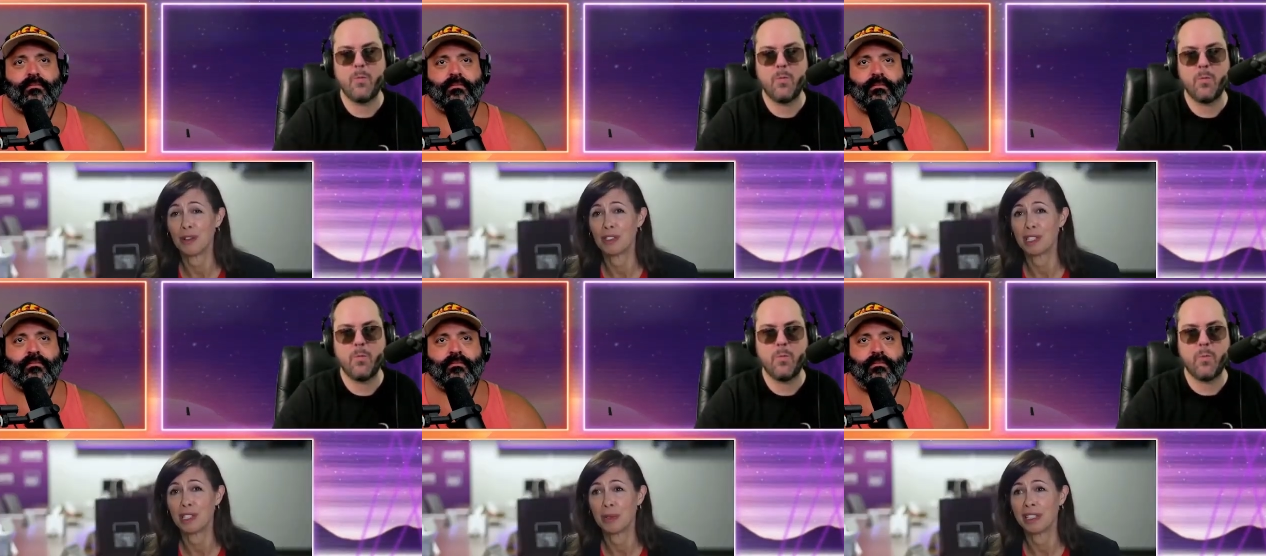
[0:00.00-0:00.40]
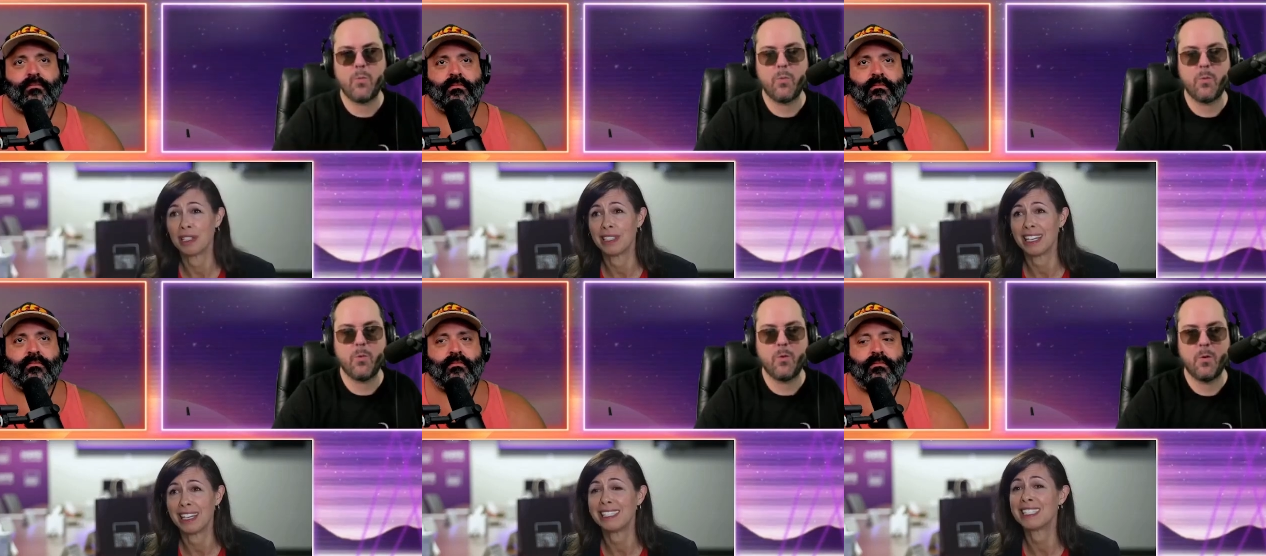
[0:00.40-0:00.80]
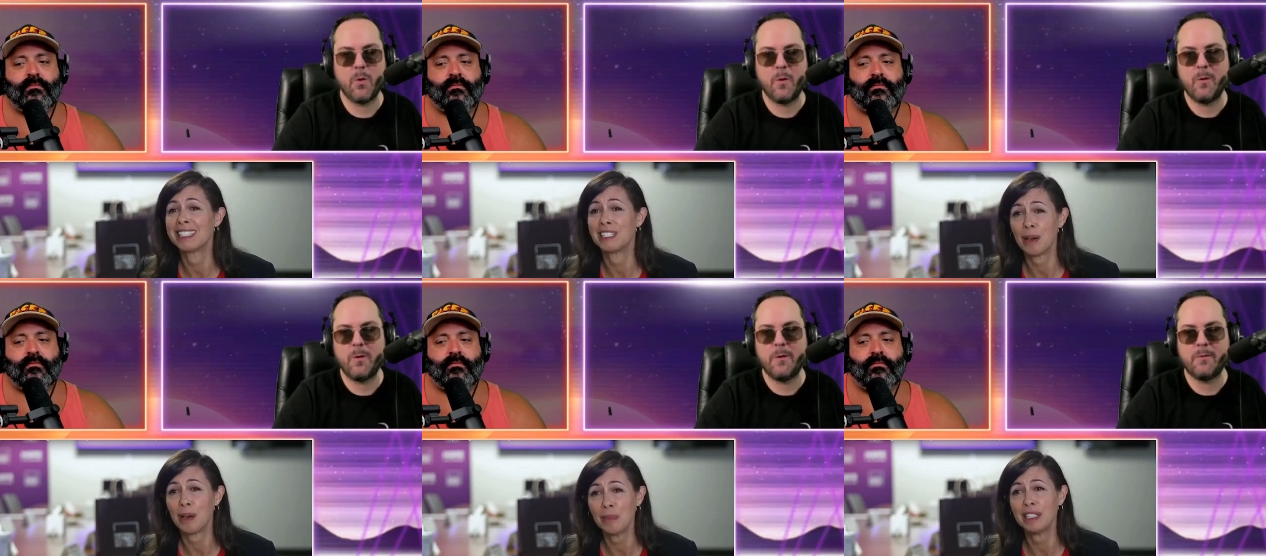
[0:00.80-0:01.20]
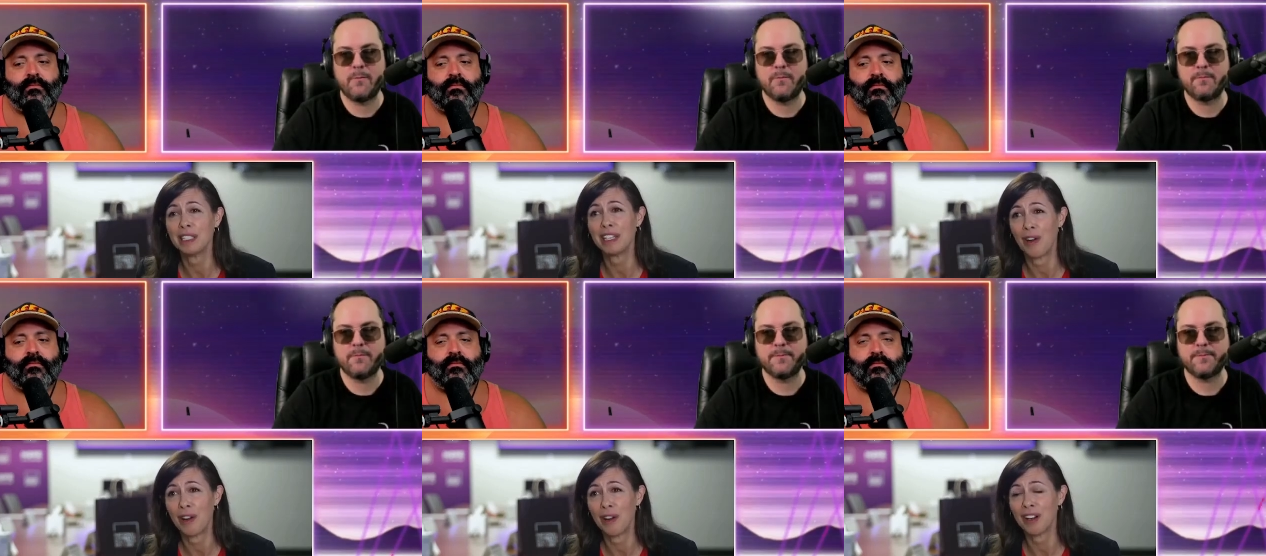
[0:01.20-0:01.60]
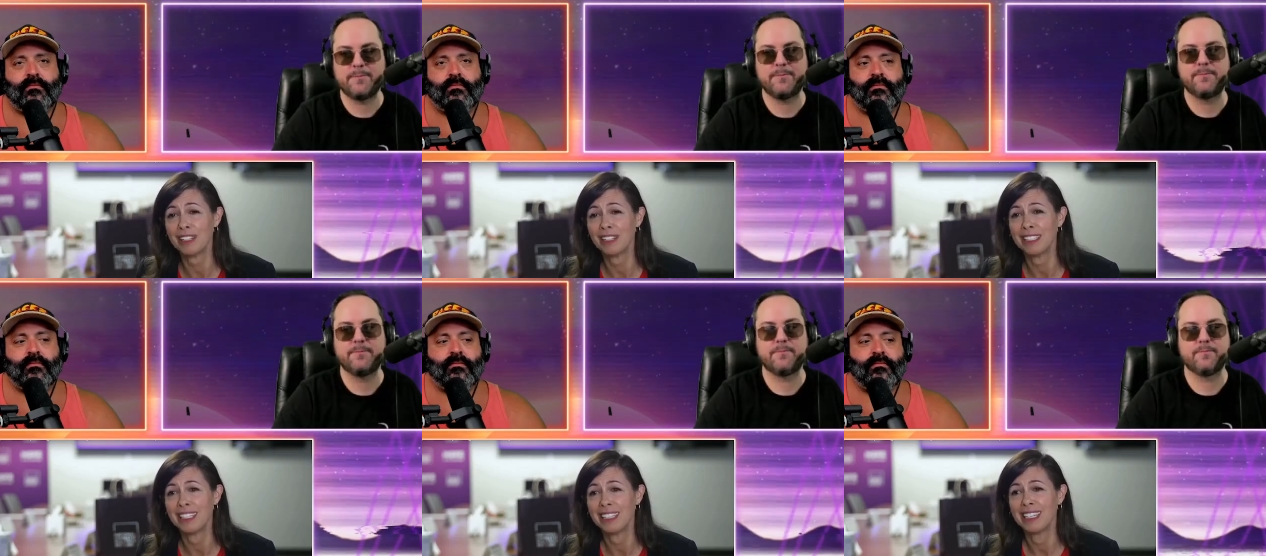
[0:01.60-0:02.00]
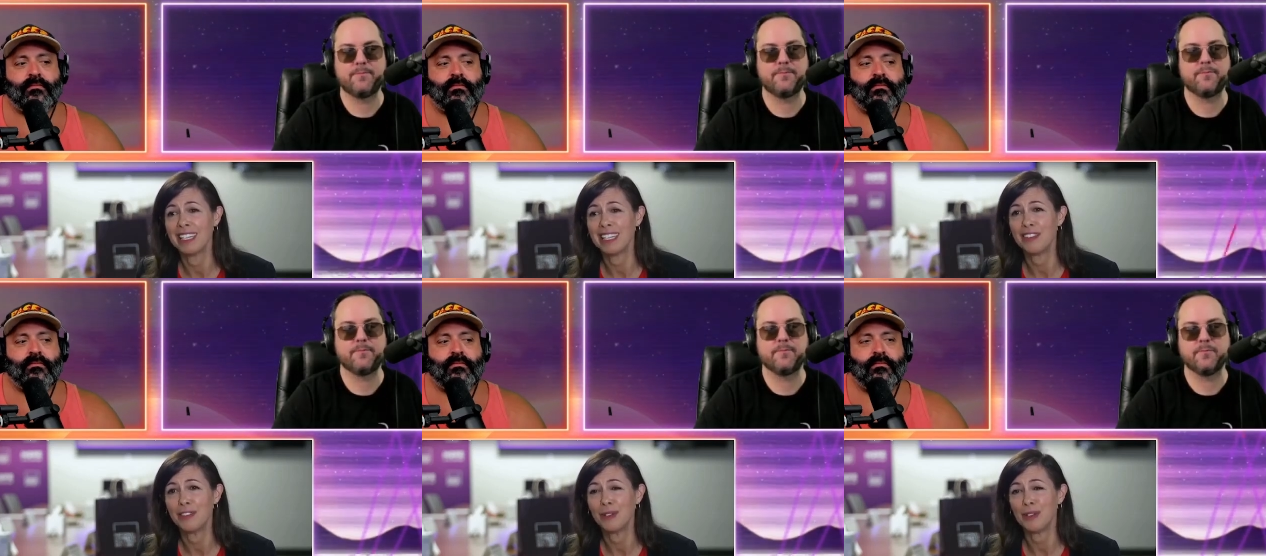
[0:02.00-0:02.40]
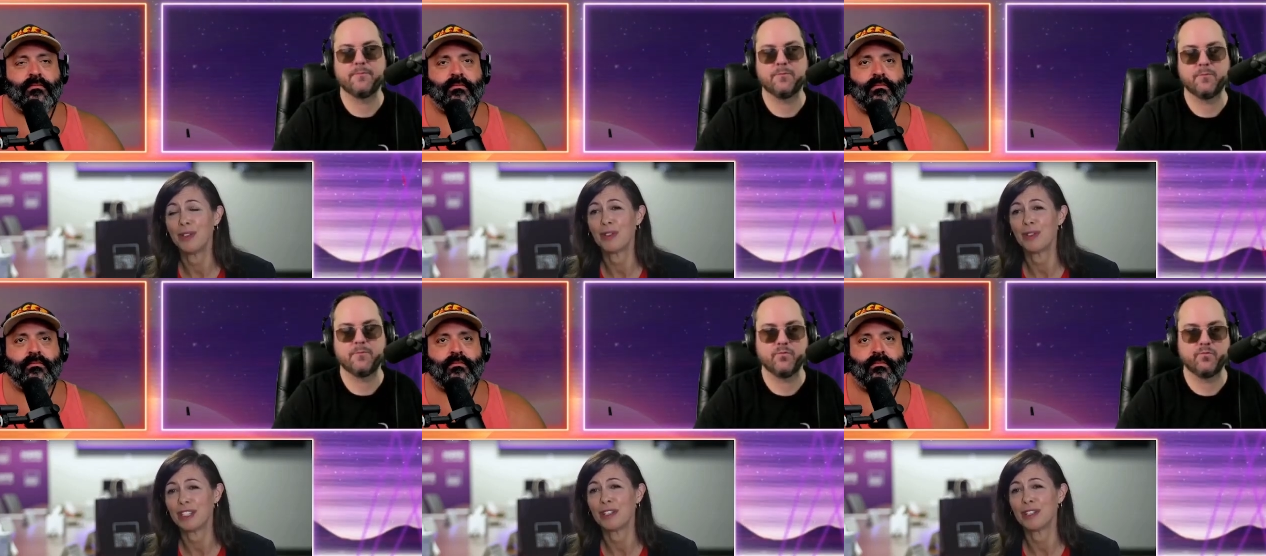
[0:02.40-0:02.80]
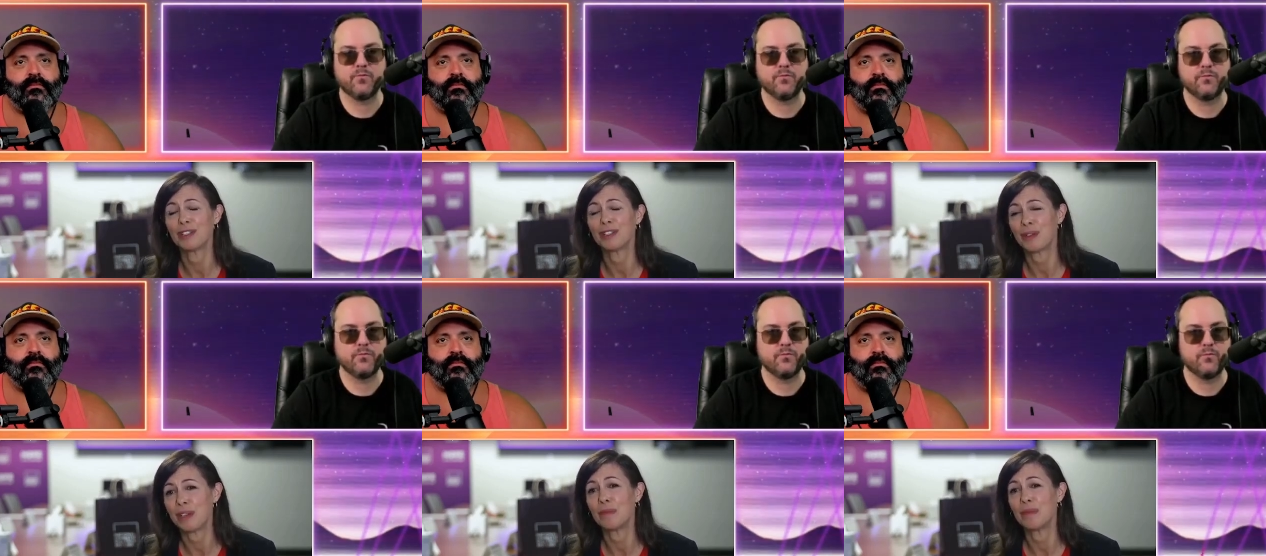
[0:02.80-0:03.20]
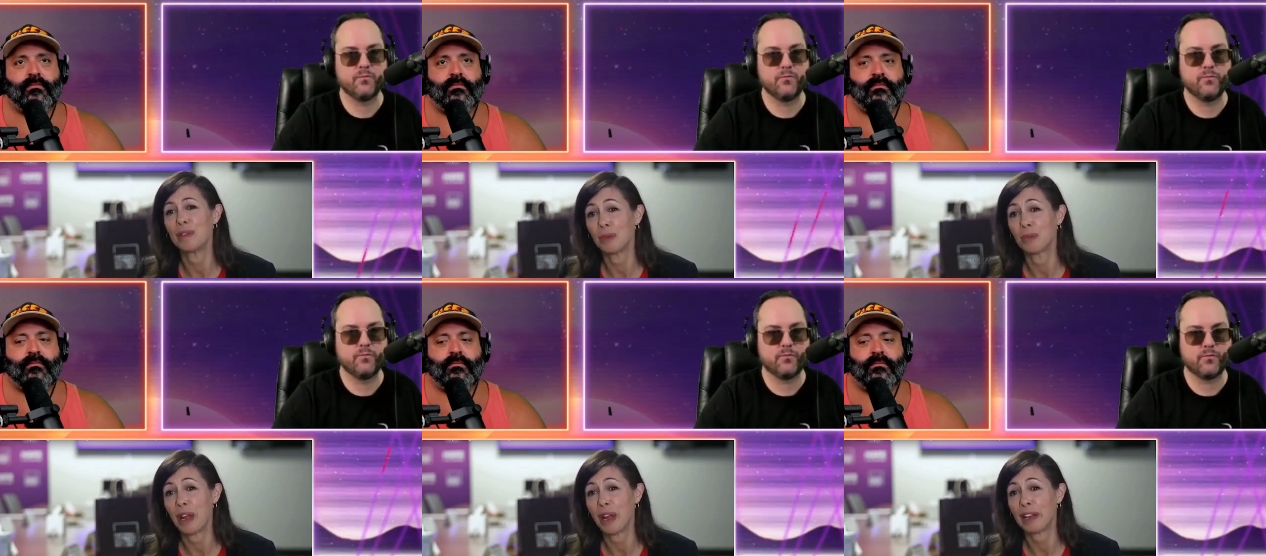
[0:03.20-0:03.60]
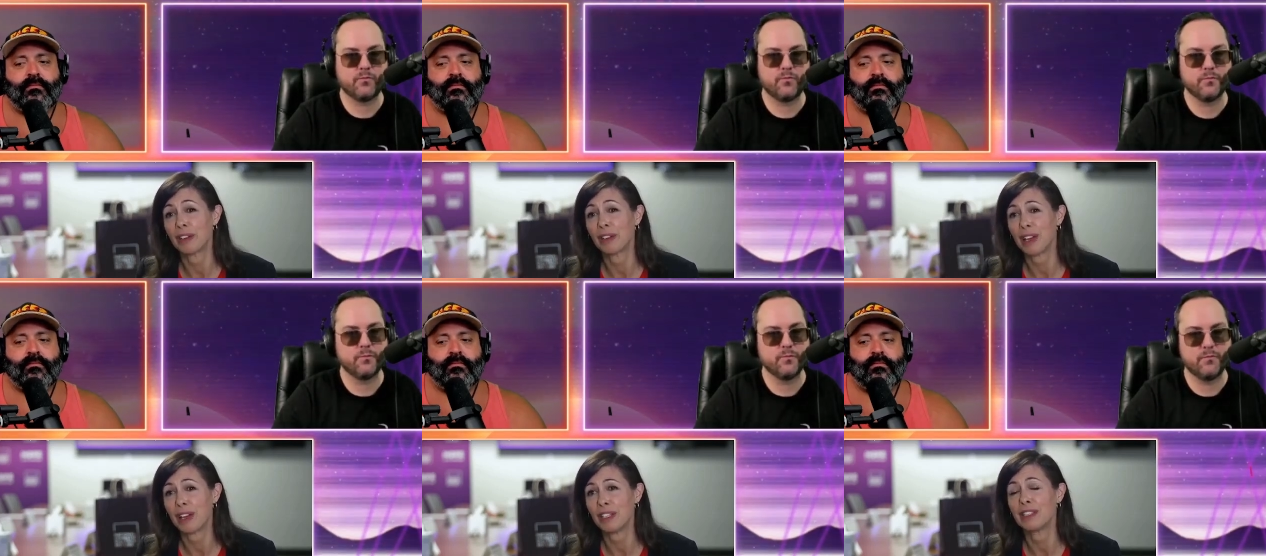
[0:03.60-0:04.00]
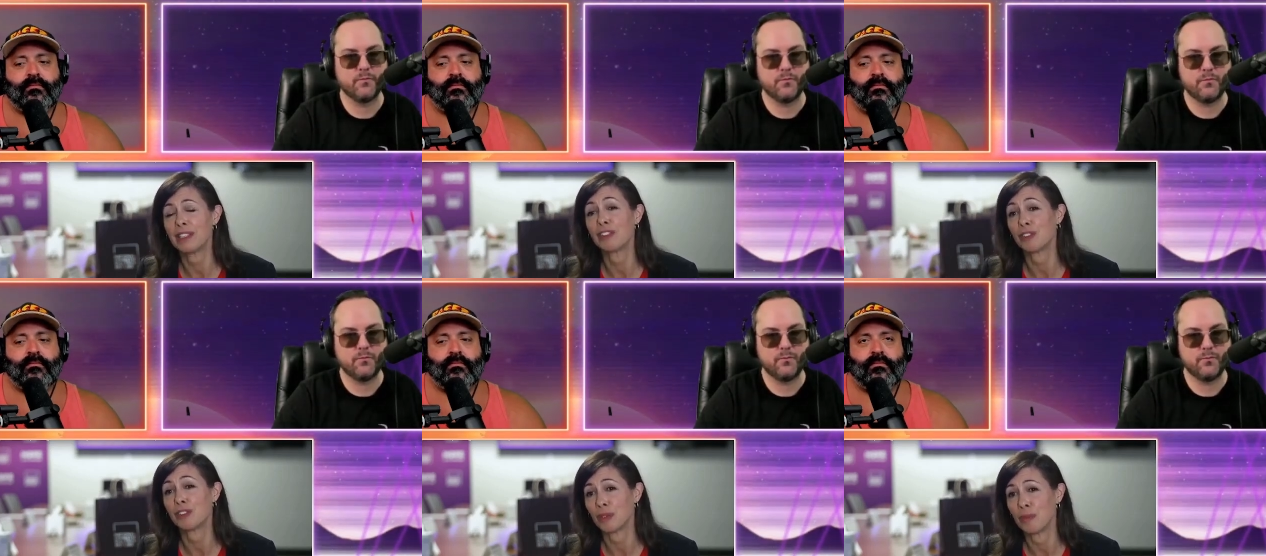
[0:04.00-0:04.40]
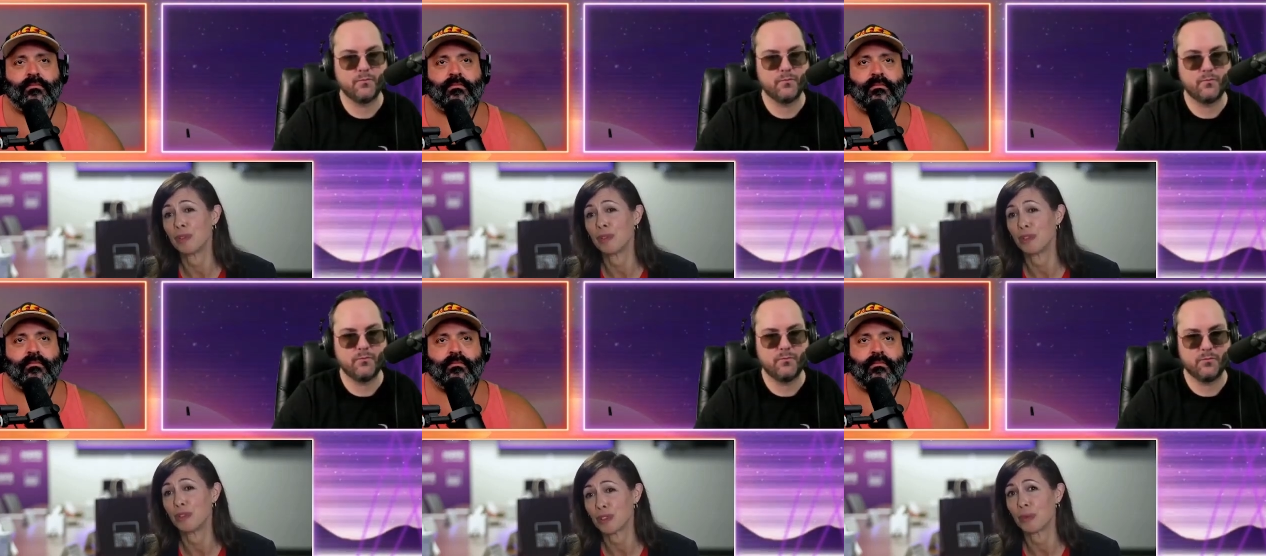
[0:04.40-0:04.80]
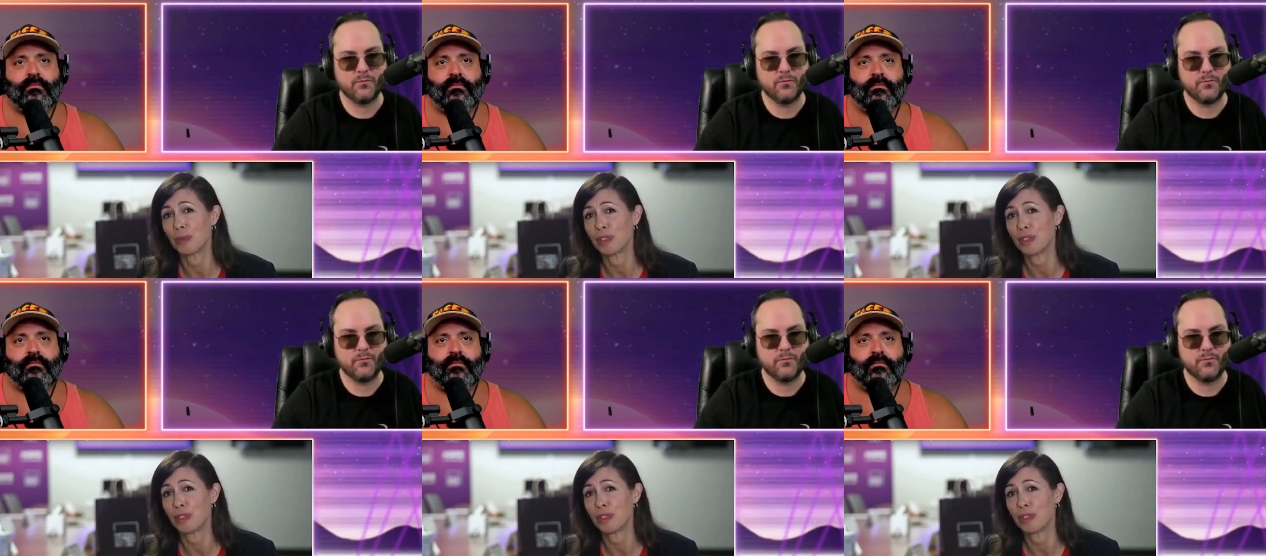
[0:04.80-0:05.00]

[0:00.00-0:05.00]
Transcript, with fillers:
Speaker 1: someone. And it's doubly hard if you know that there's going to be a record of it that your abuser will